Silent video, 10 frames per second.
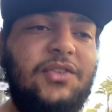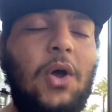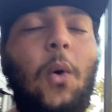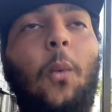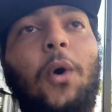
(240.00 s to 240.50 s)

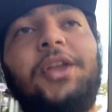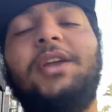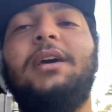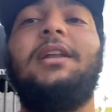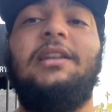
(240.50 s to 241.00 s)
So what you
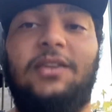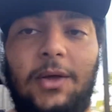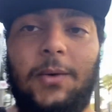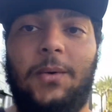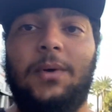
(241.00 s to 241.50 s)
gonna
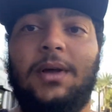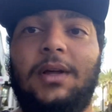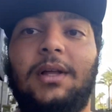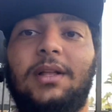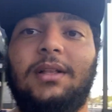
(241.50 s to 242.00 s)
do
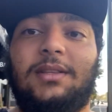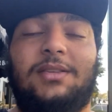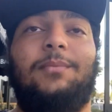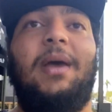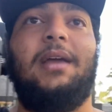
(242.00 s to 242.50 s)

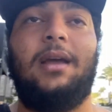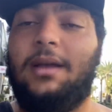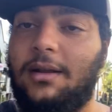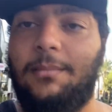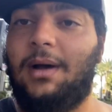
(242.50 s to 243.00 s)
to make a
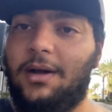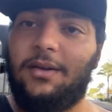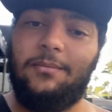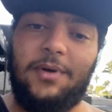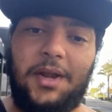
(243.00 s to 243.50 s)
good amount
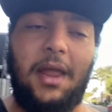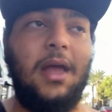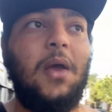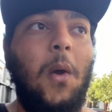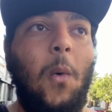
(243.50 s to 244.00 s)
of money
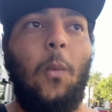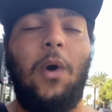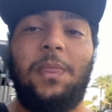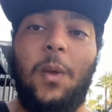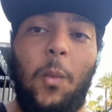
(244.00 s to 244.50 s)

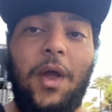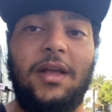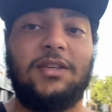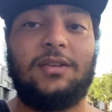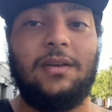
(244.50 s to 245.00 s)
when the week
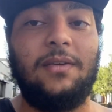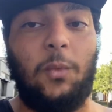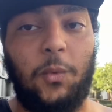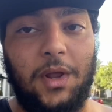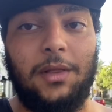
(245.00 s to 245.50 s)
is
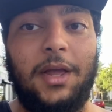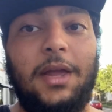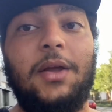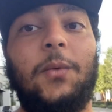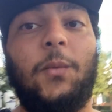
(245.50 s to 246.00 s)
really,
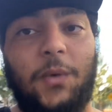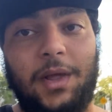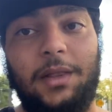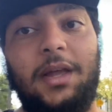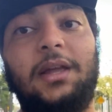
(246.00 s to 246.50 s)

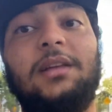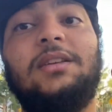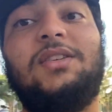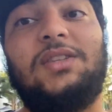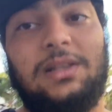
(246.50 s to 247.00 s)
really
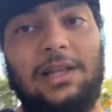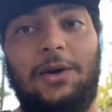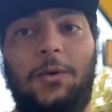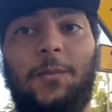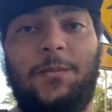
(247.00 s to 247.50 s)
slow?